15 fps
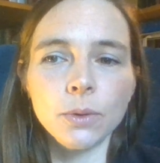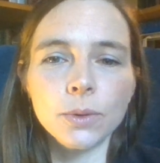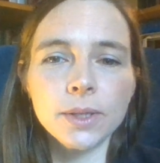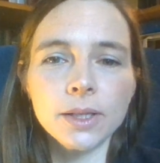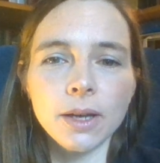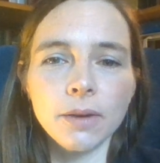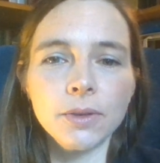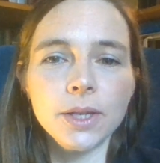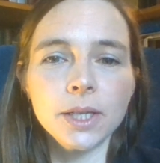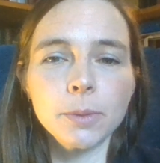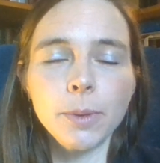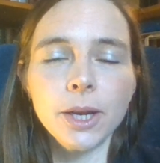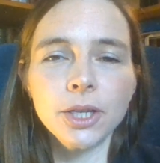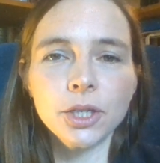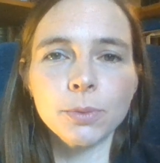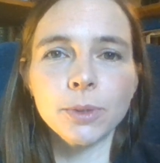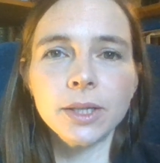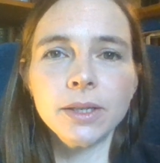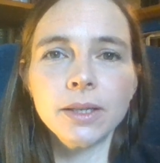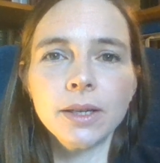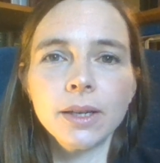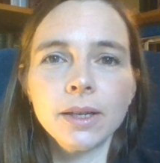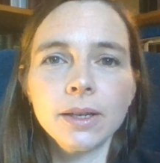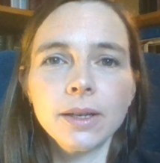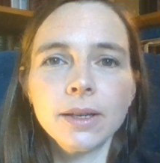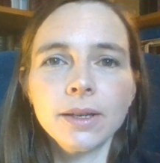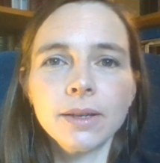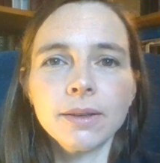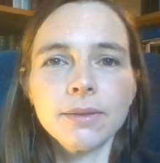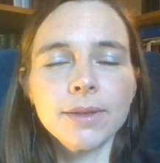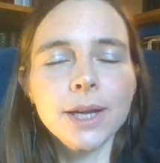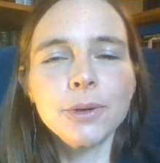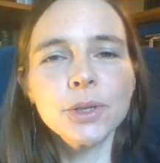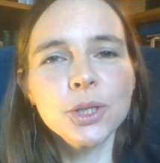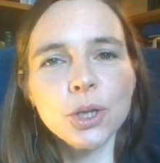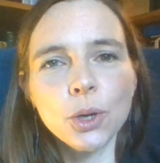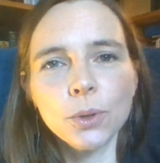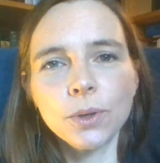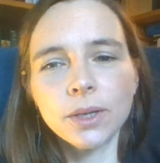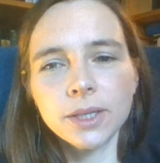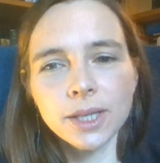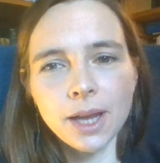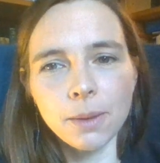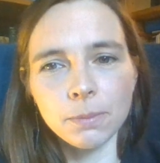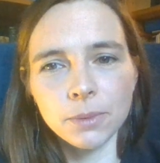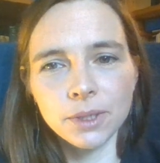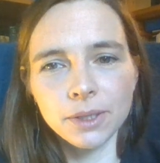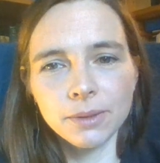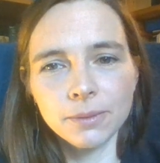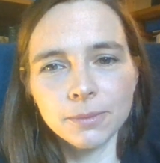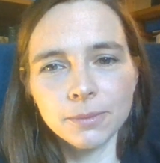or suffer this punishment, there is no contempt."